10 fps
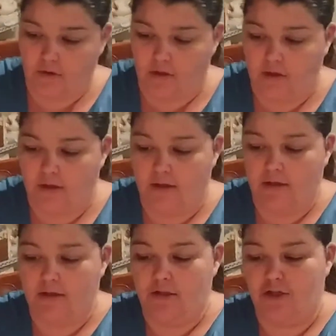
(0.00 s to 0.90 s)

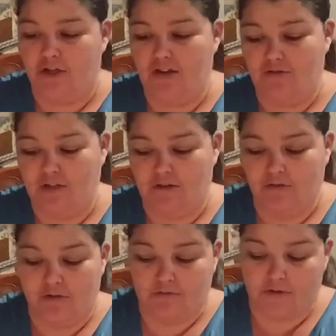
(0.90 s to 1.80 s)
And she only
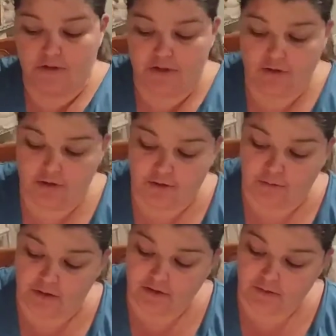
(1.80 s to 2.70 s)
used the first and third one,